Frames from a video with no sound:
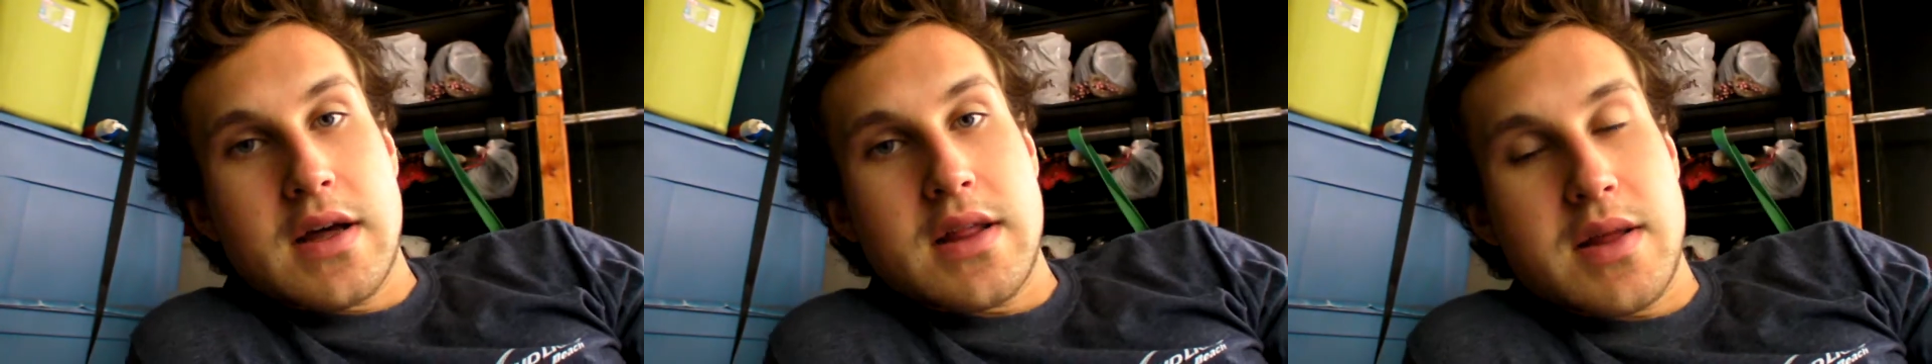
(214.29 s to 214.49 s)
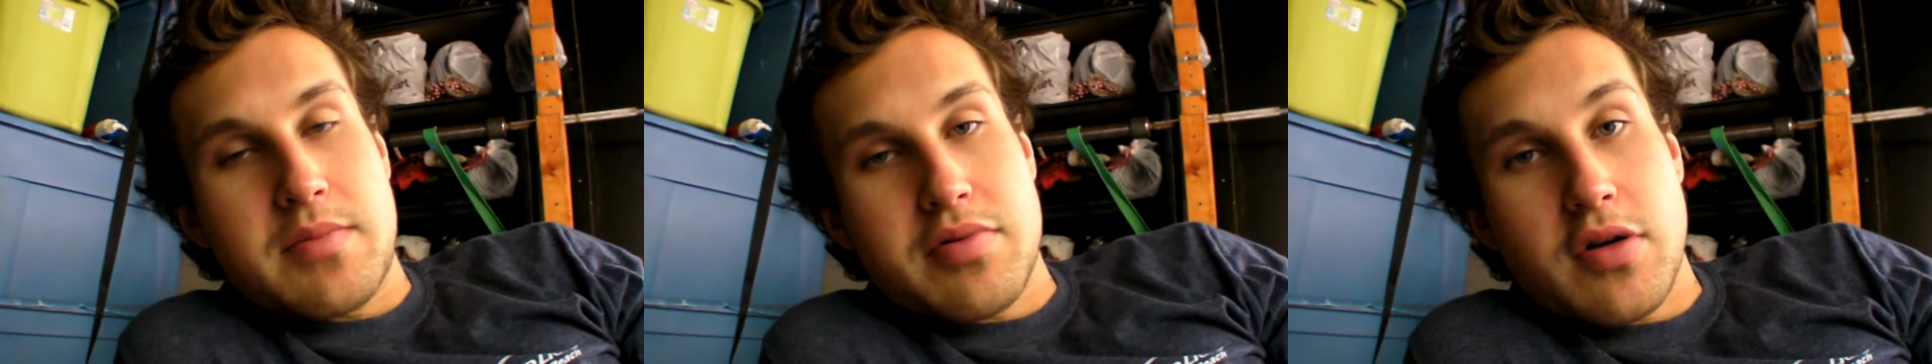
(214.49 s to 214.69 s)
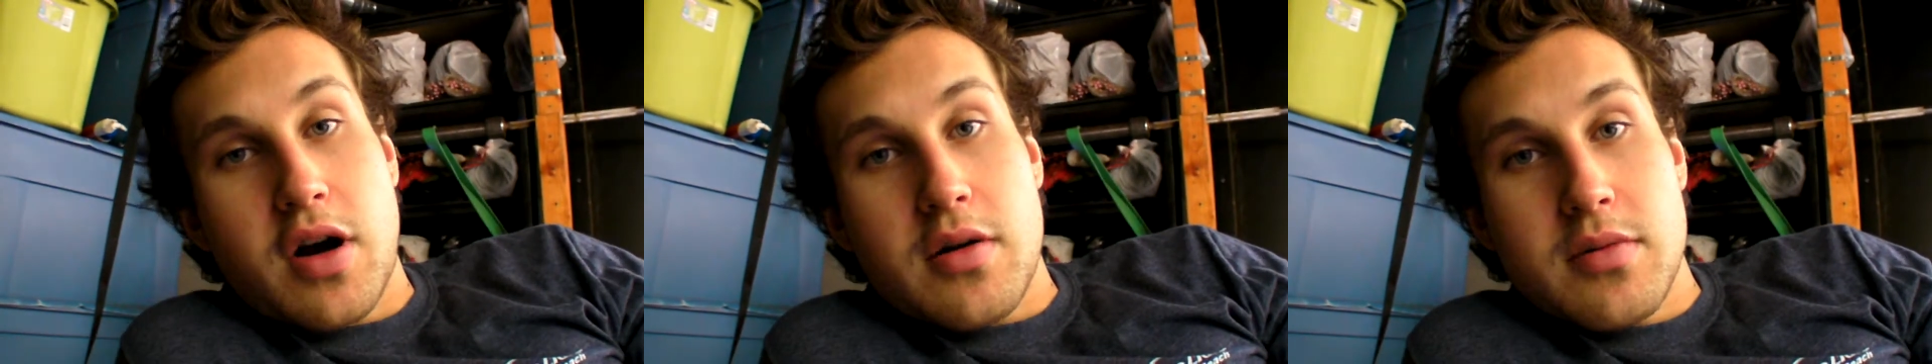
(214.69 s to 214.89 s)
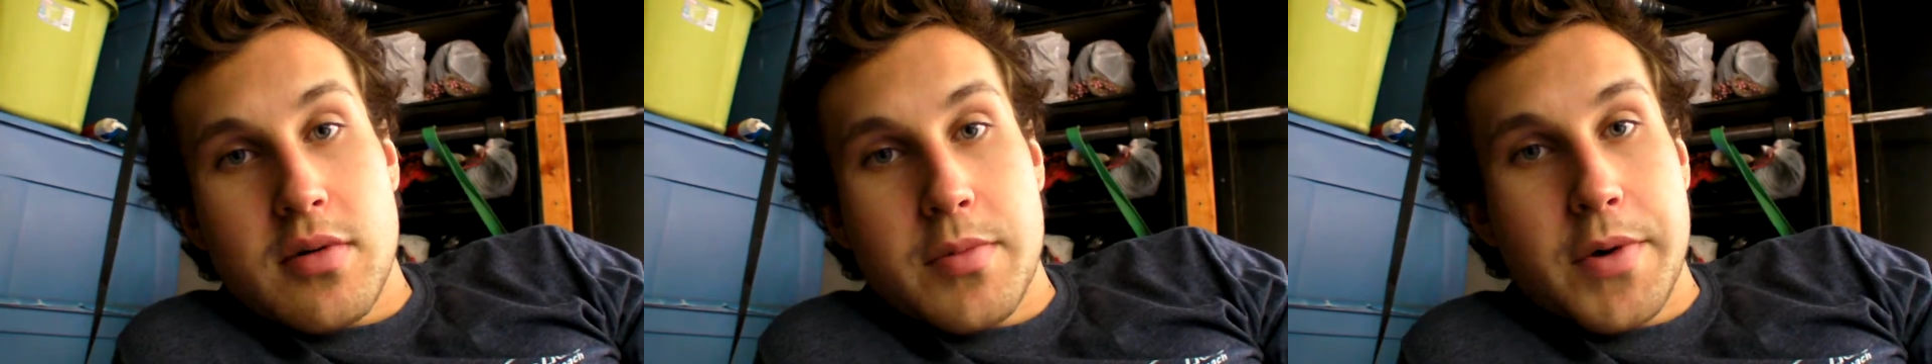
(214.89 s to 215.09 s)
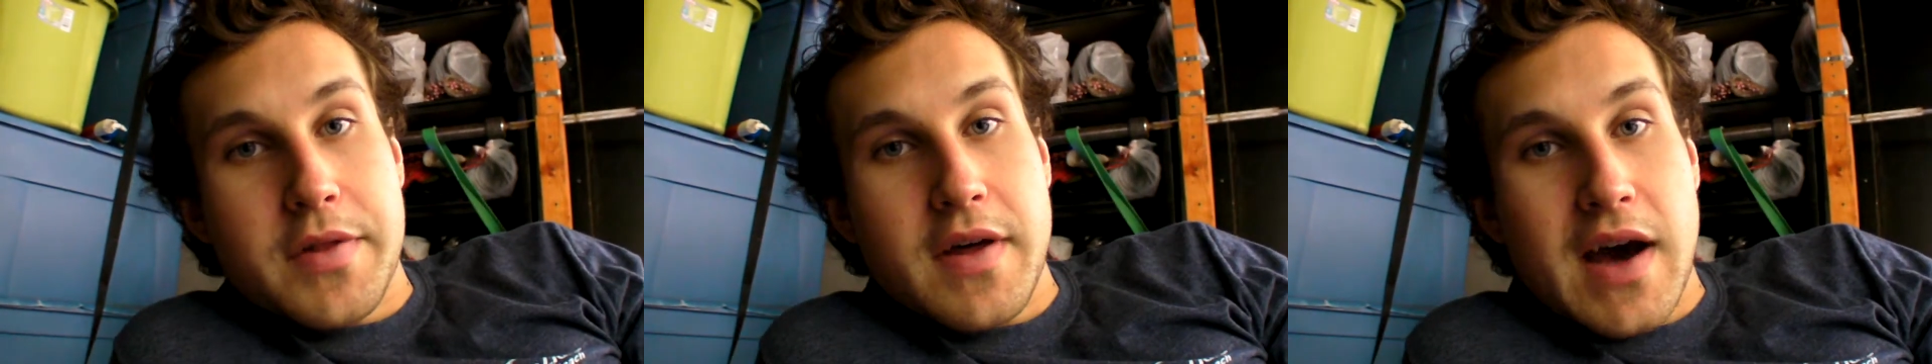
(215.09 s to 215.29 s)
The
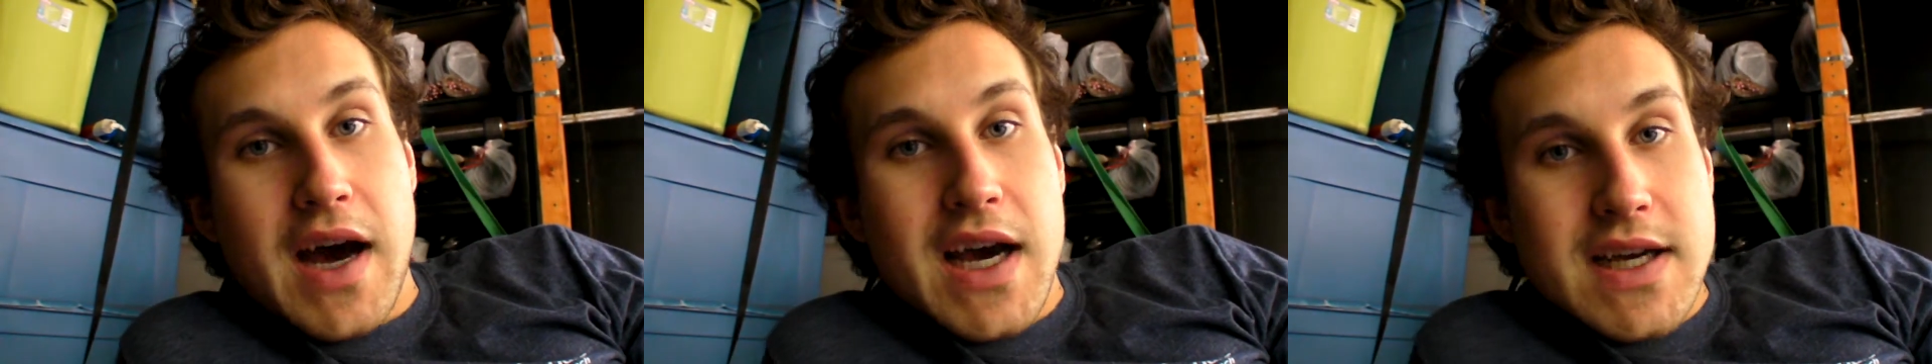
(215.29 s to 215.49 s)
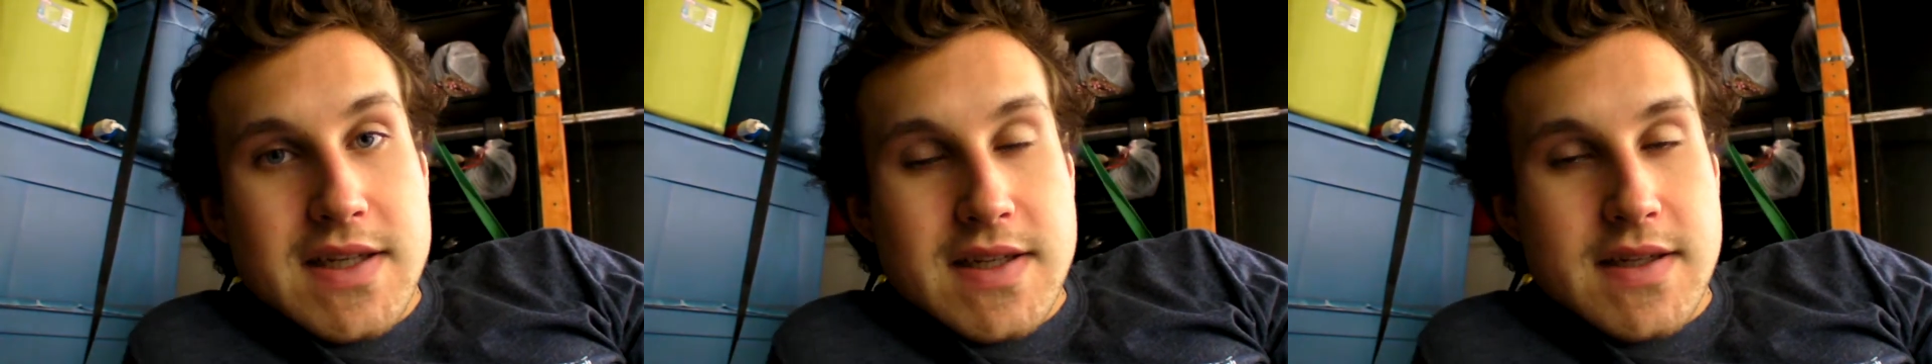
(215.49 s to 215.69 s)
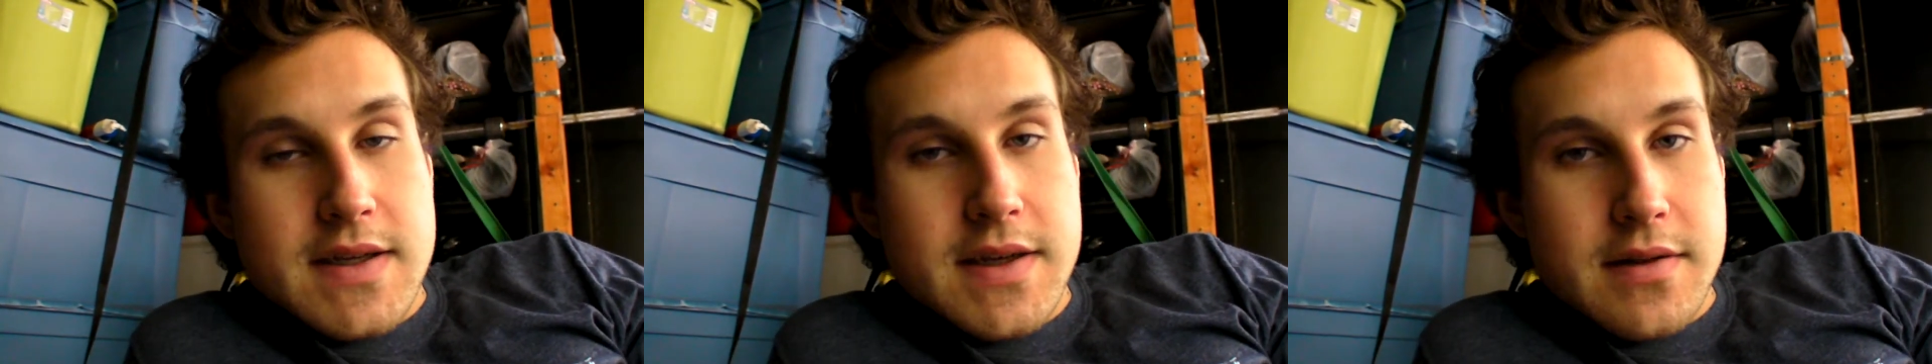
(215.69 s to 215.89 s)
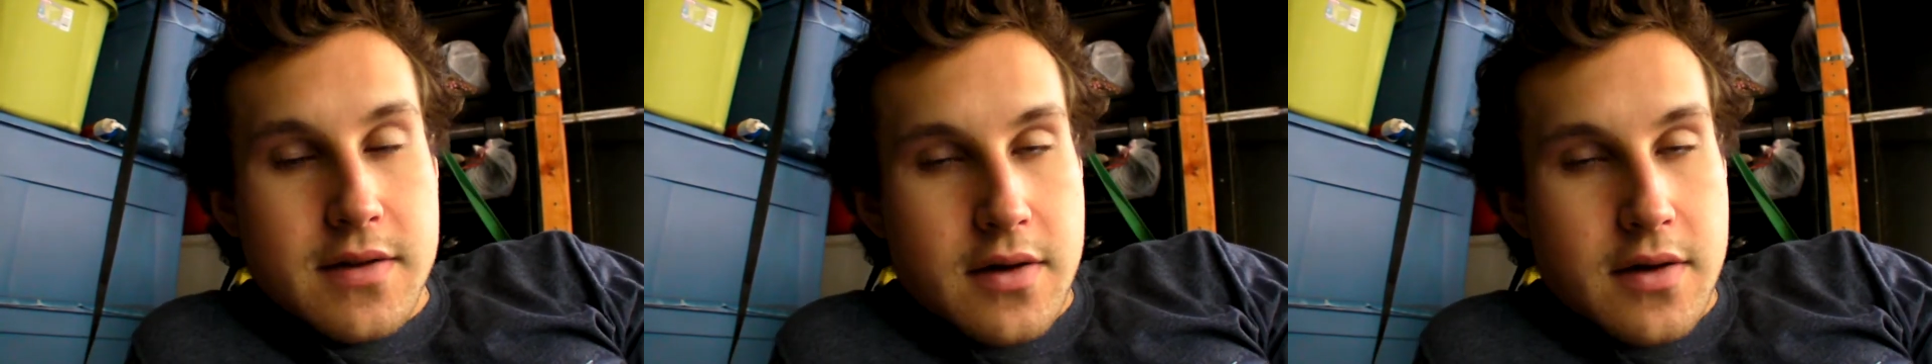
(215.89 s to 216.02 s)
problem with icing